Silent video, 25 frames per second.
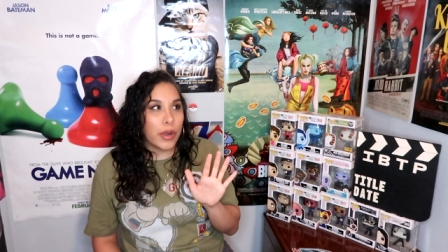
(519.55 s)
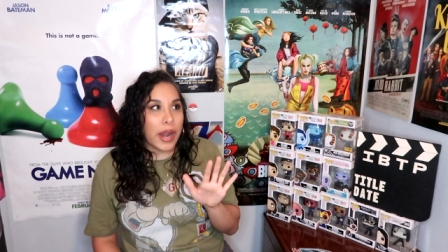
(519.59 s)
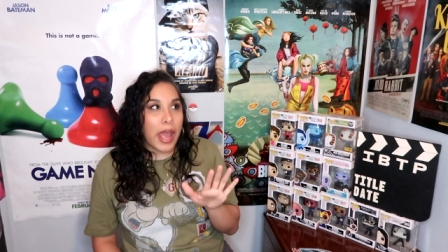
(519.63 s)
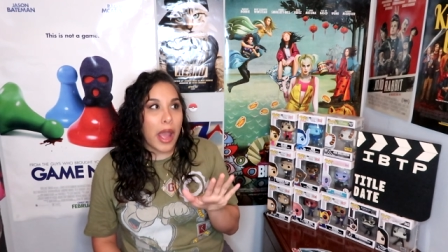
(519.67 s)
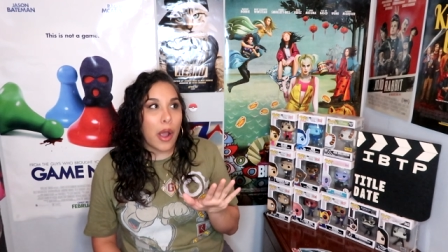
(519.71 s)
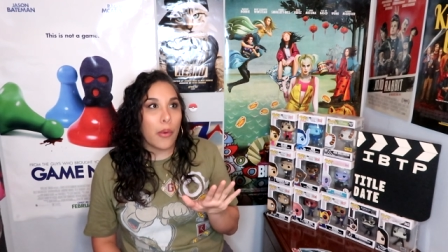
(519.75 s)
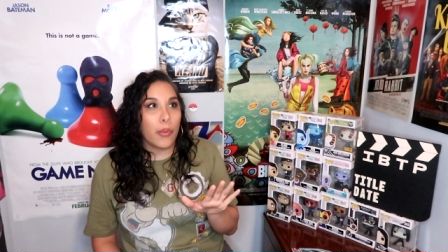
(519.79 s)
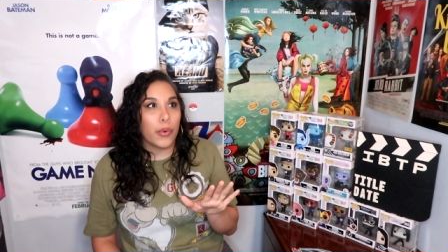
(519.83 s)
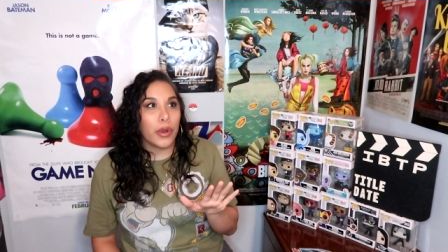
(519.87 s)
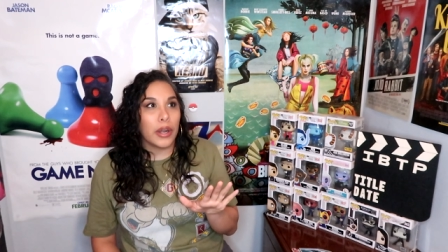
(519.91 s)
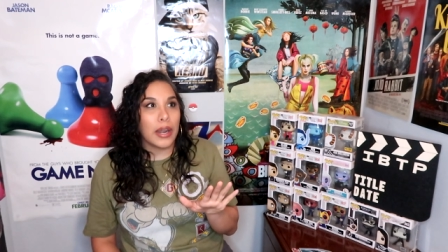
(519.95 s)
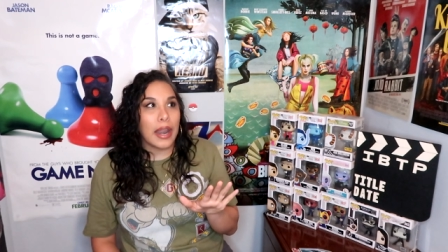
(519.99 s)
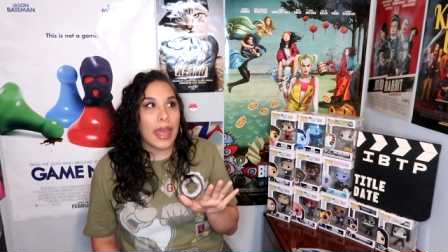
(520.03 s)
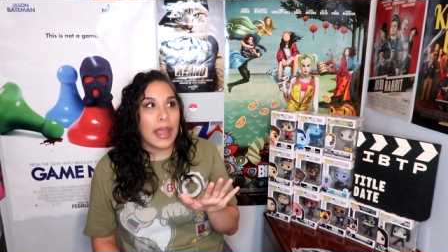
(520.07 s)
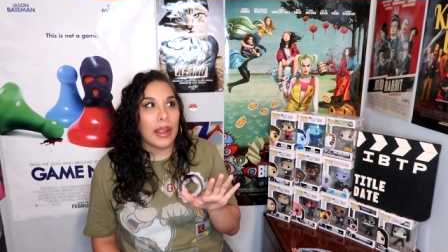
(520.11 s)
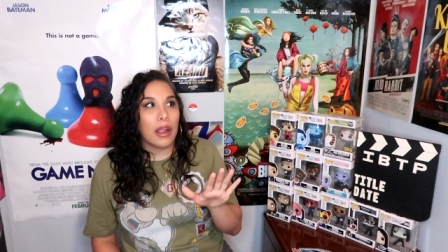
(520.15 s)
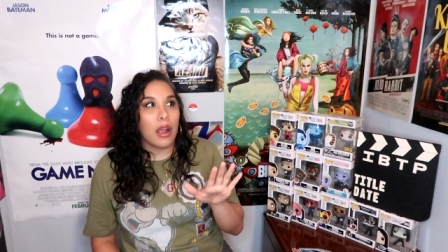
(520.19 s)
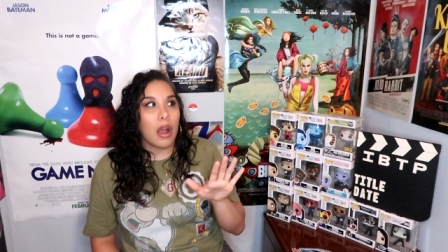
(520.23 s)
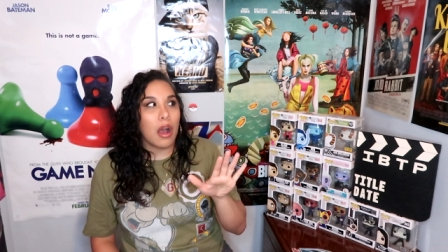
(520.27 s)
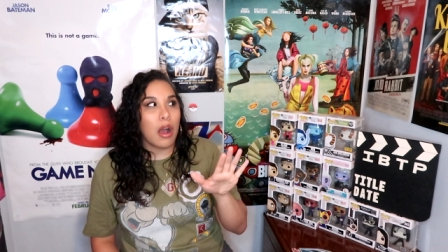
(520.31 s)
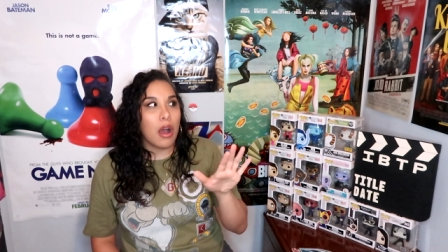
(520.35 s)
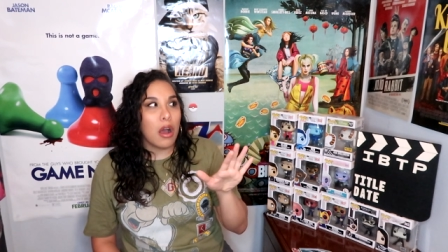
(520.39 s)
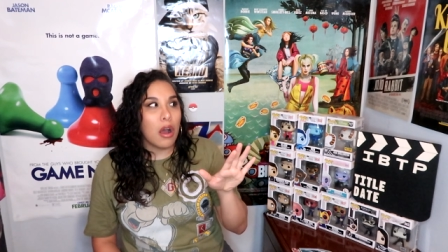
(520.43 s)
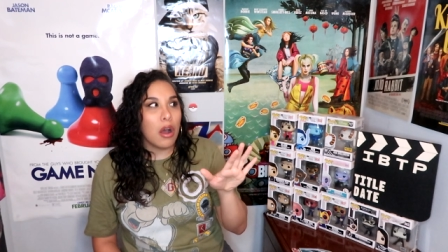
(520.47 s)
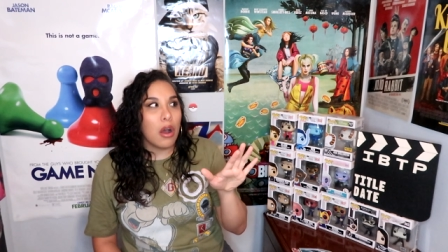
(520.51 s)
now we're
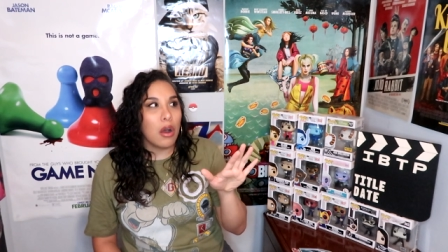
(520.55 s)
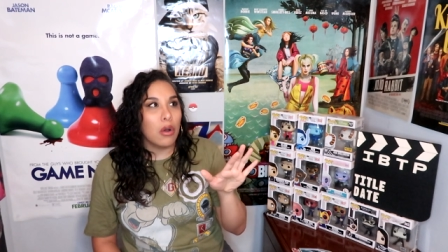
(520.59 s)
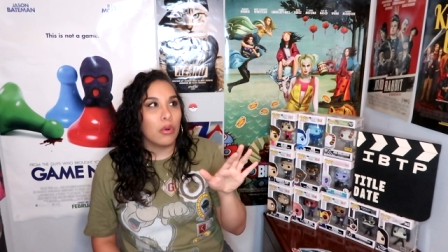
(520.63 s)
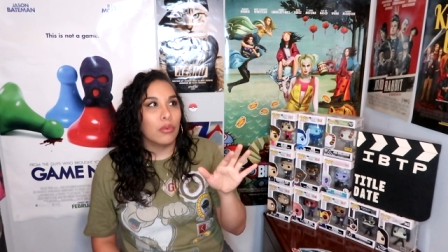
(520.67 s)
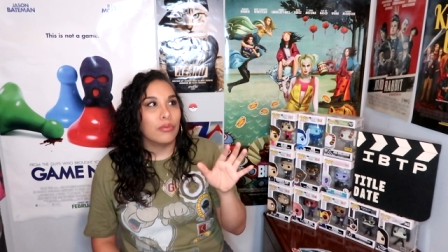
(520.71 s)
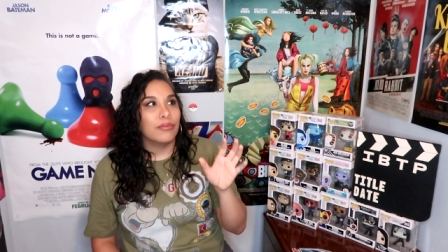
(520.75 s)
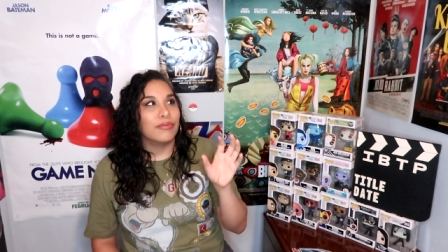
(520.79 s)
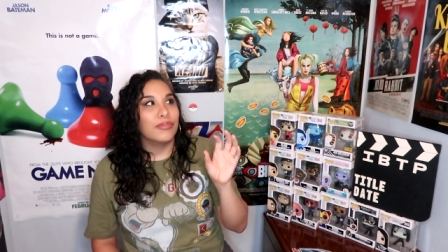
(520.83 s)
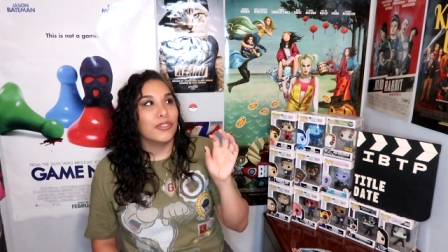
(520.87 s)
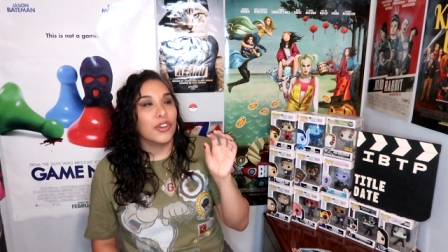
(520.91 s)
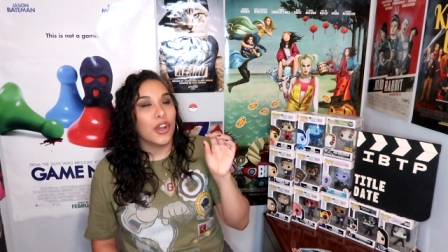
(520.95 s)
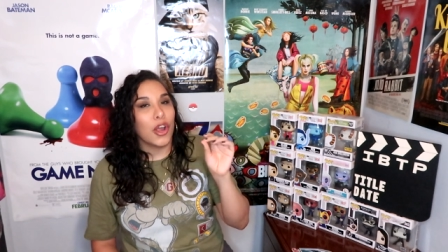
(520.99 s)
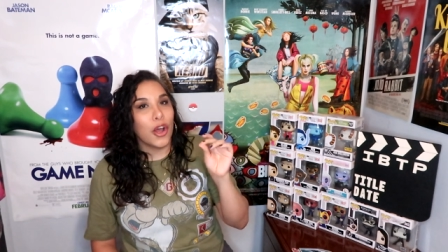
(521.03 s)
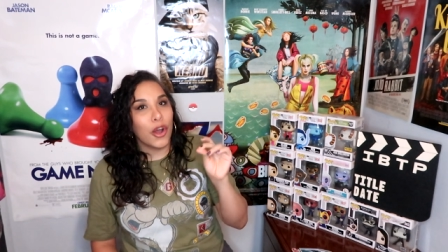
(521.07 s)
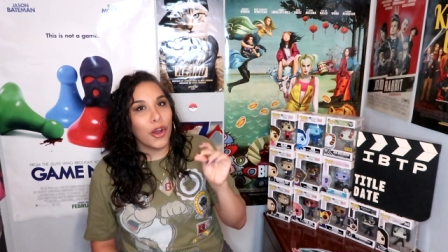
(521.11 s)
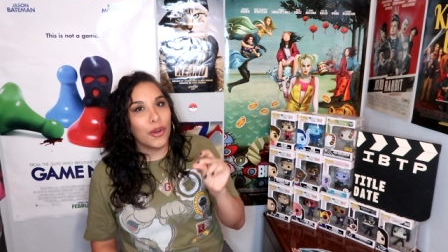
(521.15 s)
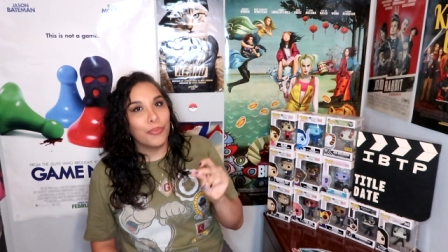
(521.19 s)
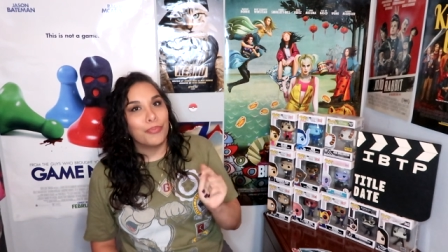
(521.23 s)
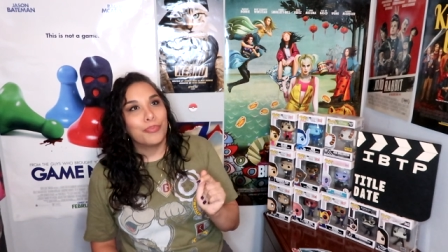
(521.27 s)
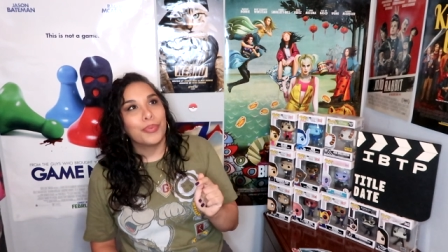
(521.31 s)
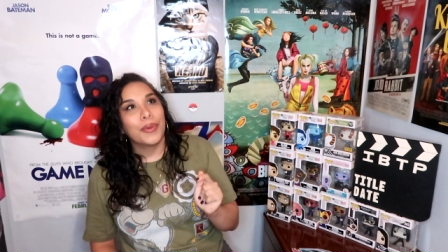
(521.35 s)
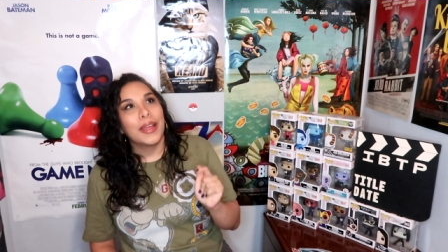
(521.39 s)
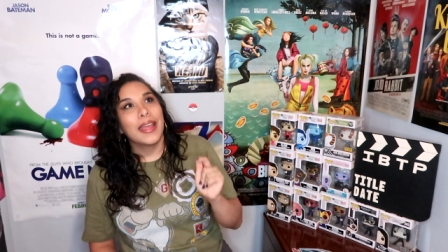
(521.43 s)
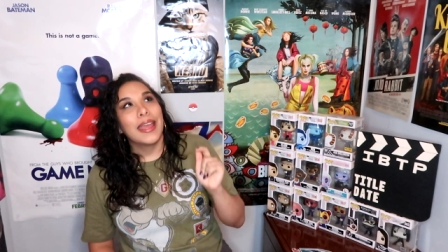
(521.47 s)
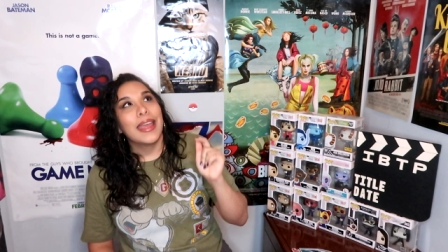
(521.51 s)
like, oh,
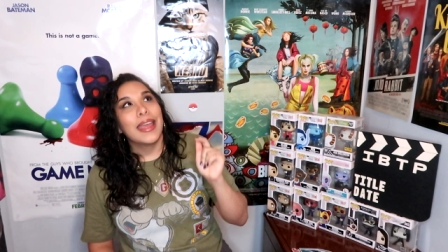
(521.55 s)
nope,